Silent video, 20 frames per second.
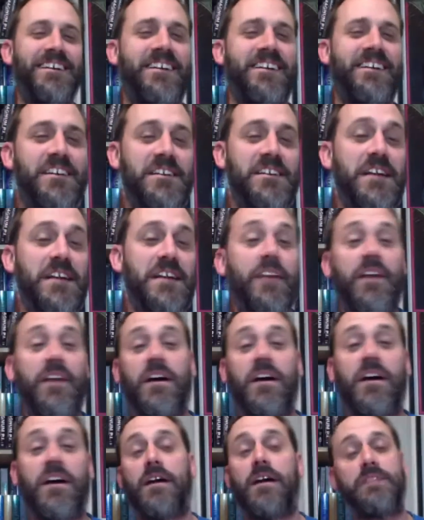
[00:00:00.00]

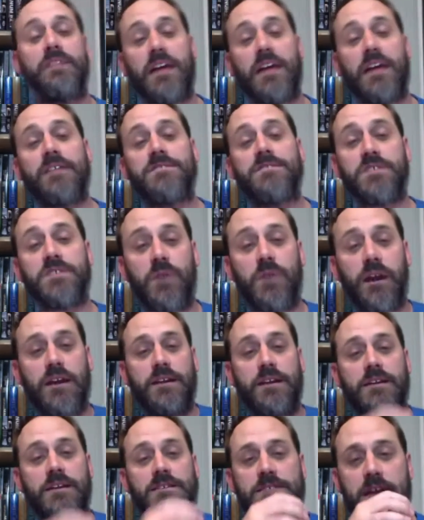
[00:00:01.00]
Yeah, it's a
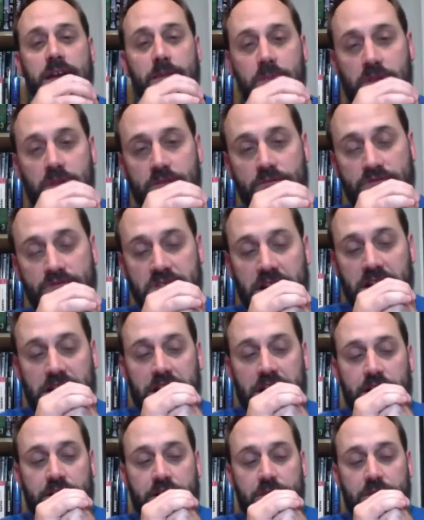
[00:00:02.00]
great example of a
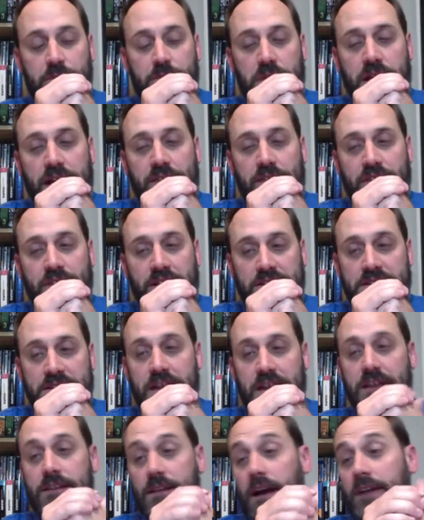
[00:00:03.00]
character having a
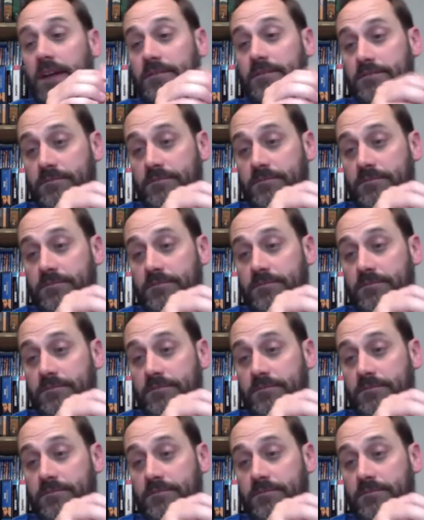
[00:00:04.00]
second life.